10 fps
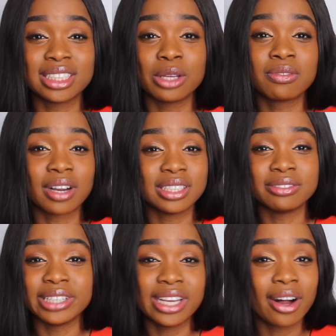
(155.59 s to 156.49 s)
they would find it
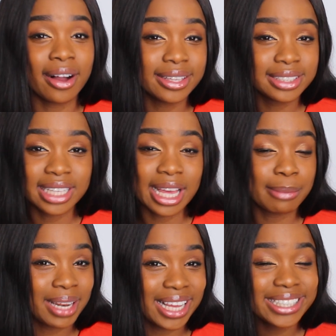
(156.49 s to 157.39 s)
really hard to get a
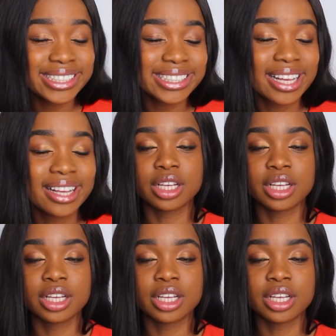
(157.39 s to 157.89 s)
place.